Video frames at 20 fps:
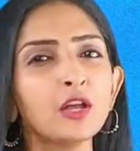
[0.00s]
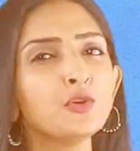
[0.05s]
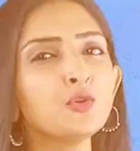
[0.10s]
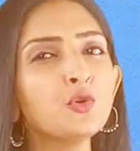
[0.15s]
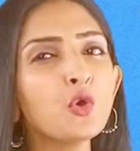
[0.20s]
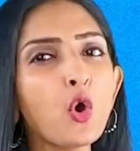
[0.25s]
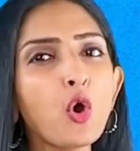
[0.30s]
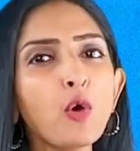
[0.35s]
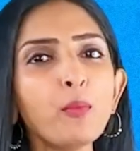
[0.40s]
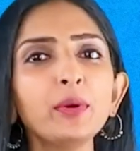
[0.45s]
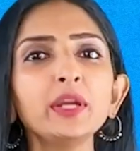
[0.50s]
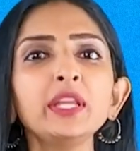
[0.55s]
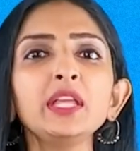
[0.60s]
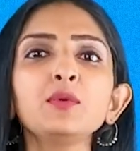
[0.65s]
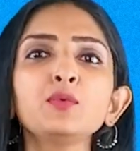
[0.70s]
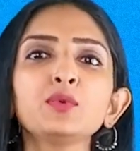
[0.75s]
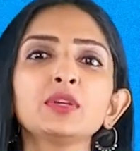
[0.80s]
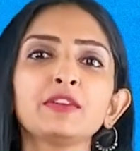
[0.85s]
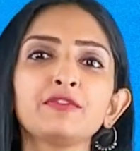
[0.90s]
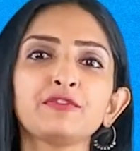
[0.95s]
Nobody
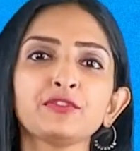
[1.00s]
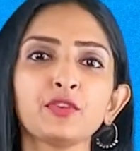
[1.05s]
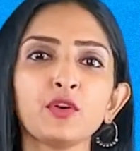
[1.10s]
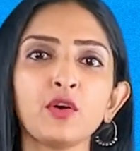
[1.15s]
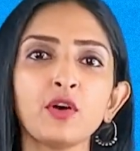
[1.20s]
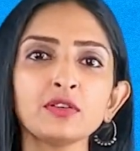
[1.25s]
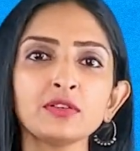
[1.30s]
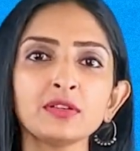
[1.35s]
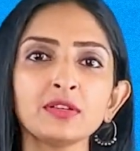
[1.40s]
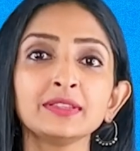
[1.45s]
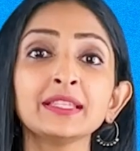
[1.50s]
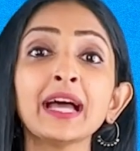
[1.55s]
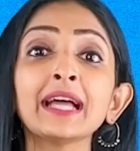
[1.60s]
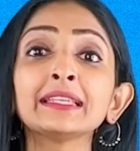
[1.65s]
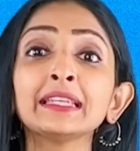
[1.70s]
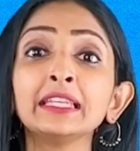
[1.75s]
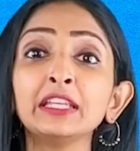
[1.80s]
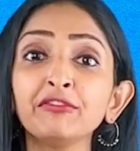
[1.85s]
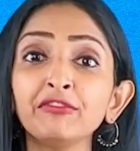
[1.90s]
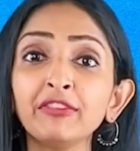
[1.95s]
would have thought that
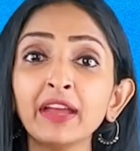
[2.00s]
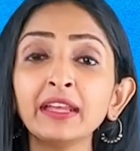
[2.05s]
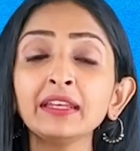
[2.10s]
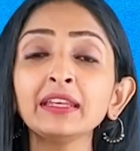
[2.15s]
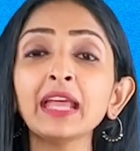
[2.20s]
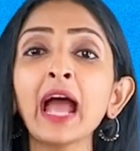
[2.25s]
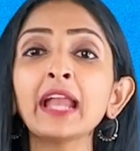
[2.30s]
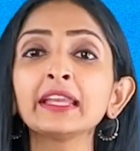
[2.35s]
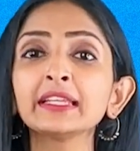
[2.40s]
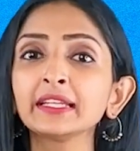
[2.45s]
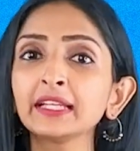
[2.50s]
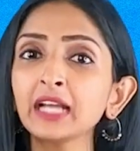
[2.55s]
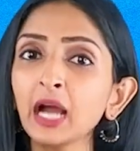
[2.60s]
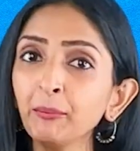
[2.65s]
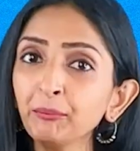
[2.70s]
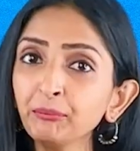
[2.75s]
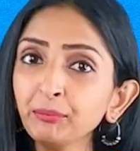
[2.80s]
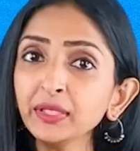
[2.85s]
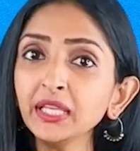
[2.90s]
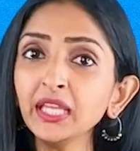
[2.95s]
an event at a
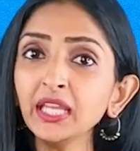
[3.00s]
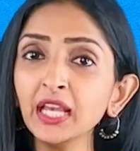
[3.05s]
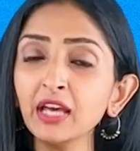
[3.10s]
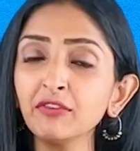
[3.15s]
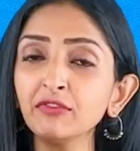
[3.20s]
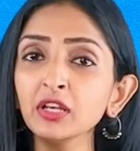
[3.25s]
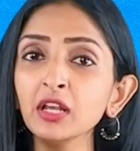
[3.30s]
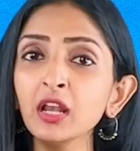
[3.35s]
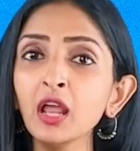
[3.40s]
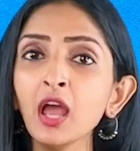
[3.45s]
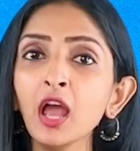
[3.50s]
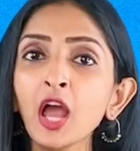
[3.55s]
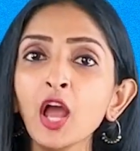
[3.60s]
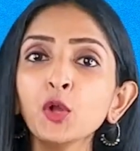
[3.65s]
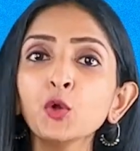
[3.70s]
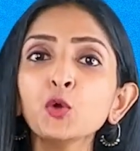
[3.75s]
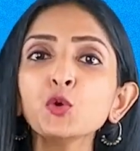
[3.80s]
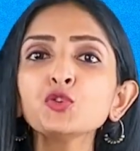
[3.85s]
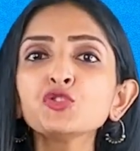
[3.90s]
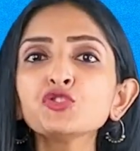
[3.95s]
company level
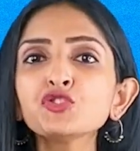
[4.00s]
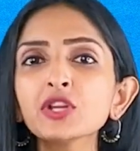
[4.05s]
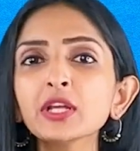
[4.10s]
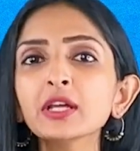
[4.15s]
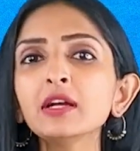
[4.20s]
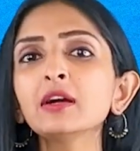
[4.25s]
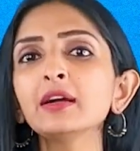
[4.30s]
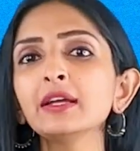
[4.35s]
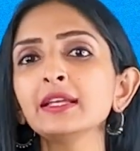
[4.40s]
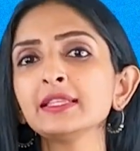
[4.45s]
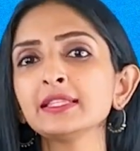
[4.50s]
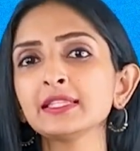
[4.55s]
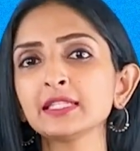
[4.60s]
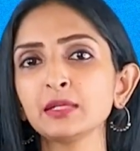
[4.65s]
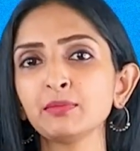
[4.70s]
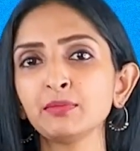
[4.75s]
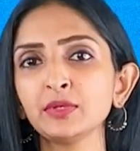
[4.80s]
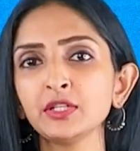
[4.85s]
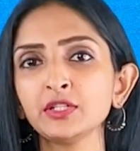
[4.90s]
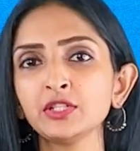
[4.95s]
could trigger
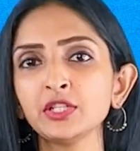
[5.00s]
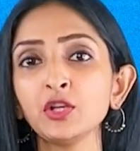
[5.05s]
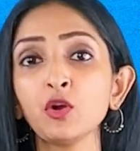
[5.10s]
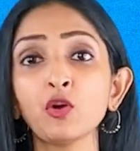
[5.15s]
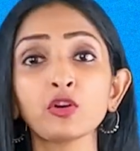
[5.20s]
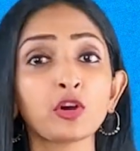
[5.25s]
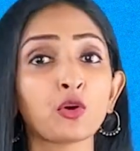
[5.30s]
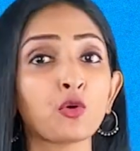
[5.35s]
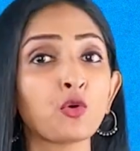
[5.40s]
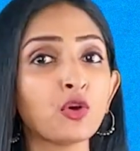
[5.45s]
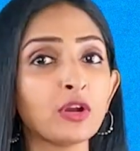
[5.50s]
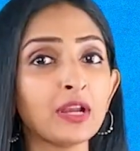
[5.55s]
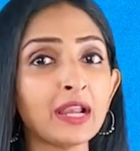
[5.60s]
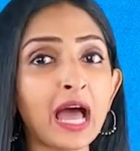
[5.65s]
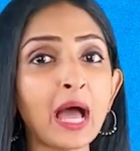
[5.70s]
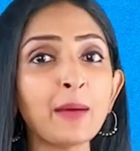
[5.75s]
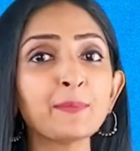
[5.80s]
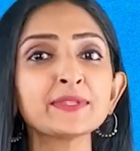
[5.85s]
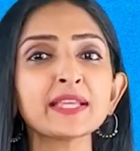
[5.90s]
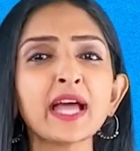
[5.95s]
instability or a
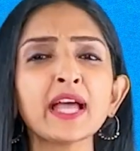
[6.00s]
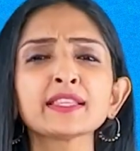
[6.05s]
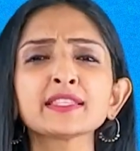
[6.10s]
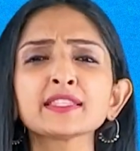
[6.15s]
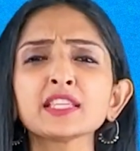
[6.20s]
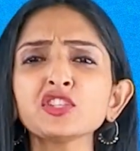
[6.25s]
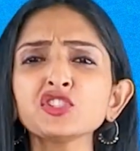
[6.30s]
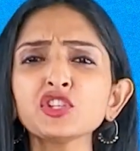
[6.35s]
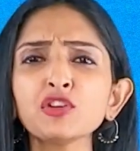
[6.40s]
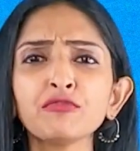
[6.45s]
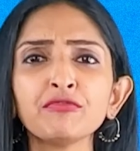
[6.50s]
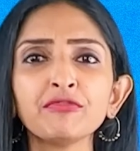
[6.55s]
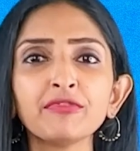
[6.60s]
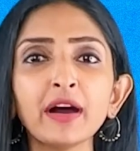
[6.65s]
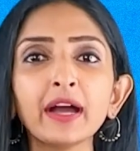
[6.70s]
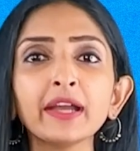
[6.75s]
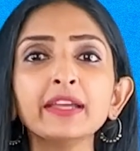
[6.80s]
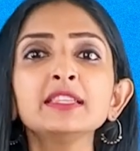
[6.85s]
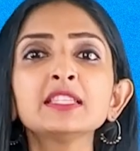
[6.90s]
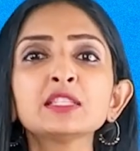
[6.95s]
collapse at such a
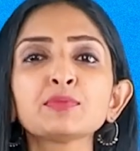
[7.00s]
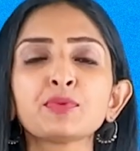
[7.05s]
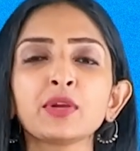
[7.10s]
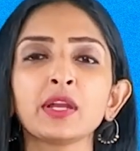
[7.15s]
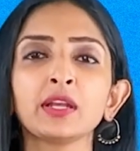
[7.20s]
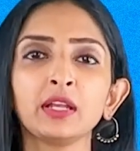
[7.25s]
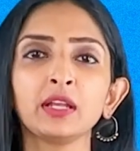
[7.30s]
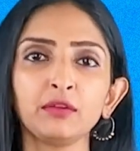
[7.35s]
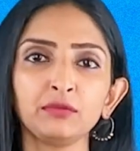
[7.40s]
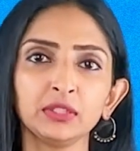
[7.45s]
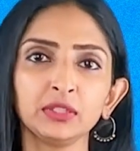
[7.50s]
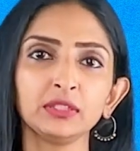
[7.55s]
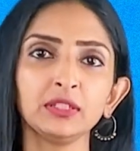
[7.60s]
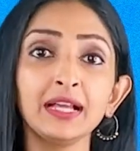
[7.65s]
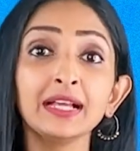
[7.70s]
widespread level.